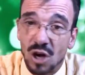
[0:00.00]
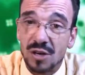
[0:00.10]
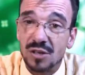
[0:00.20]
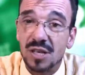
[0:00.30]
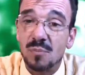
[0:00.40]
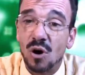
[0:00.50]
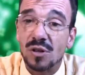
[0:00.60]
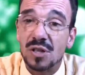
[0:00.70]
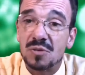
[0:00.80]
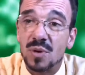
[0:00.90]
talking to you
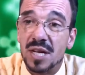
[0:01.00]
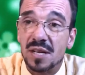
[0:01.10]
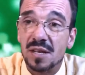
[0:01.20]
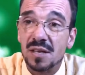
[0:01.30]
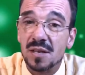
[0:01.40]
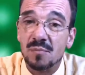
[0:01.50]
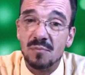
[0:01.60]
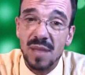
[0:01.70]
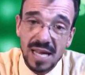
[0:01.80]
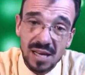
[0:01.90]
more this week.
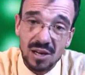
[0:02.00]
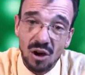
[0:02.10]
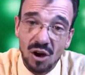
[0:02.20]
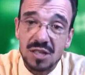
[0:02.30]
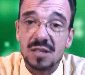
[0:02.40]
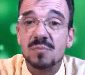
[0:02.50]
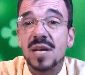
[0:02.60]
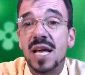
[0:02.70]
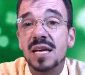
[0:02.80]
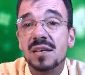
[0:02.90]
Make it an awesome
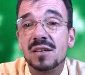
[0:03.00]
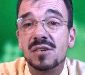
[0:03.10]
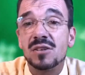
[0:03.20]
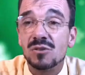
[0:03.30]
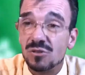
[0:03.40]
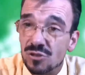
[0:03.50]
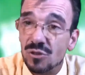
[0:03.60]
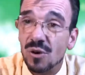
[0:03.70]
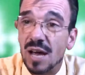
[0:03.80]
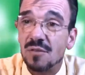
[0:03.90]
day. You
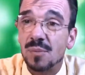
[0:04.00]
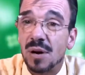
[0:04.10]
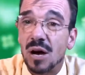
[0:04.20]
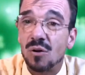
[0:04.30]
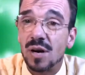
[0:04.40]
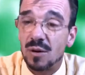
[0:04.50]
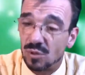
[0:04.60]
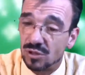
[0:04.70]
do have the power, and we'll